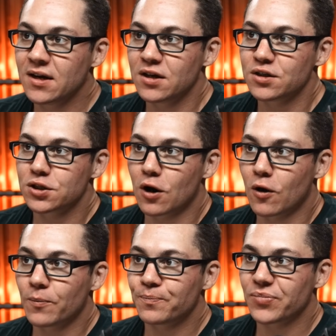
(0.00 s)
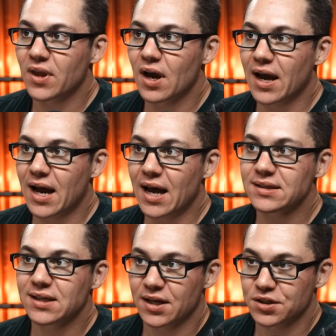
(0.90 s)
So I got
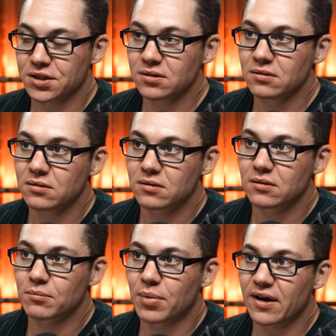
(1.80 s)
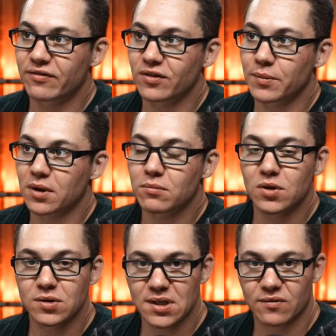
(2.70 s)
attention by filming a
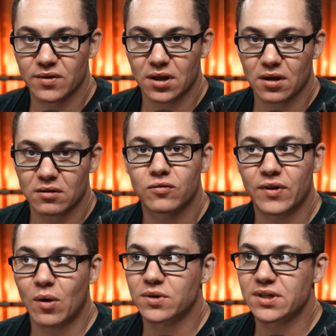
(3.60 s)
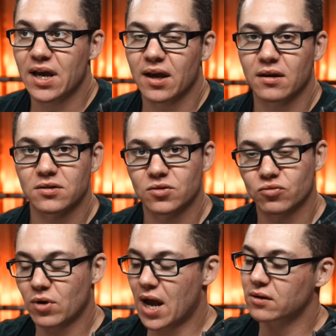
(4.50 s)
music video that was a
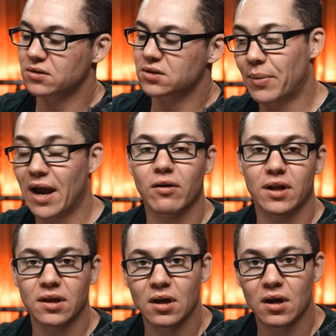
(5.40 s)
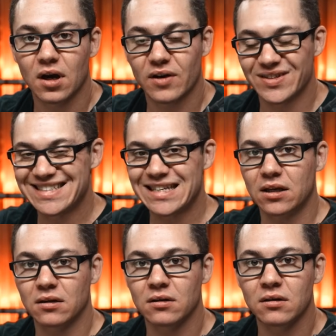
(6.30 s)
direct parody of a
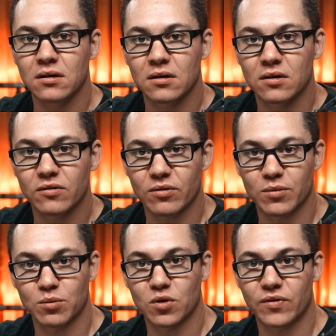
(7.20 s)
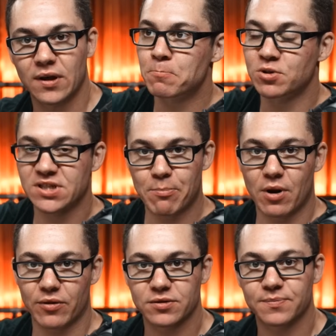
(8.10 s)
scene from the movie Step
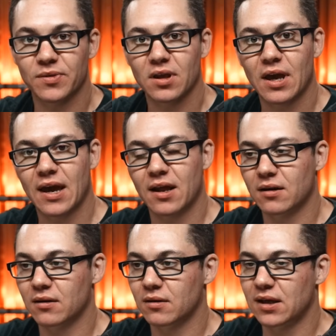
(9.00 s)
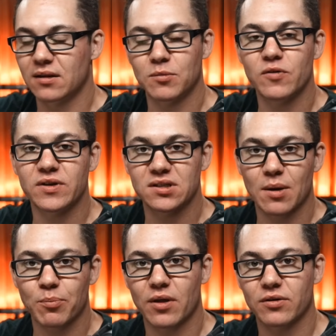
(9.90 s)
Brothers. And in the movie
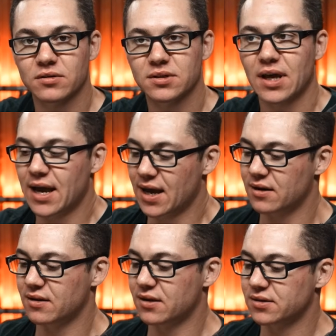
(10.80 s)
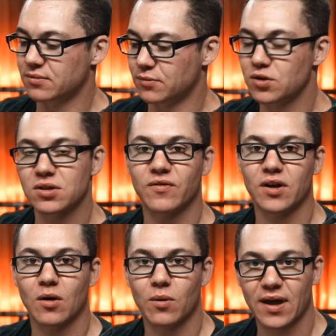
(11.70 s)
Step Brothers, they had this music
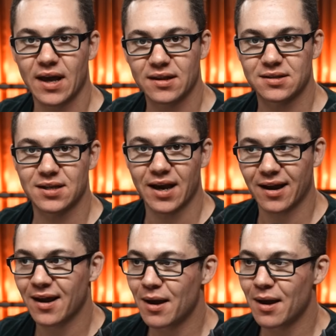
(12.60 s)
video where they had these, like,